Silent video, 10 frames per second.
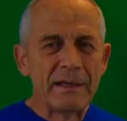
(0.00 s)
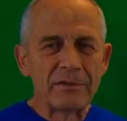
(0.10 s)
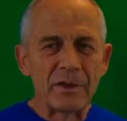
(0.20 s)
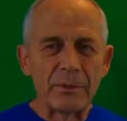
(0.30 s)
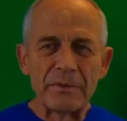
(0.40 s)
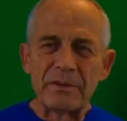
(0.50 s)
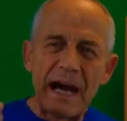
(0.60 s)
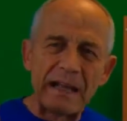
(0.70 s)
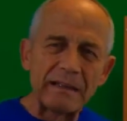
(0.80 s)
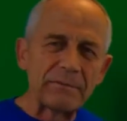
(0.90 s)
So we've
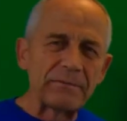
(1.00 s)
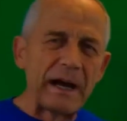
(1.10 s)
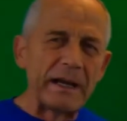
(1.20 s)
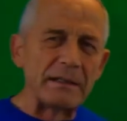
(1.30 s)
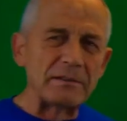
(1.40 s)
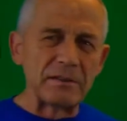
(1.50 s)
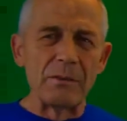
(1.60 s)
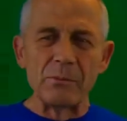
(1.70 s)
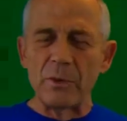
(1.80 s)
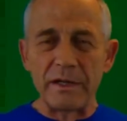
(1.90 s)
got to find
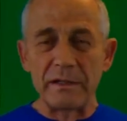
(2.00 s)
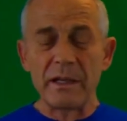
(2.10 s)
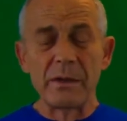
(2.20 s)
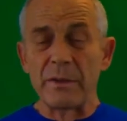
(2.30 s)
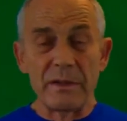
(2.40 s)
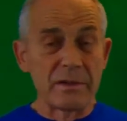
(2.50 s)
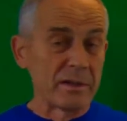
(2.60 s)
some way to deal with this,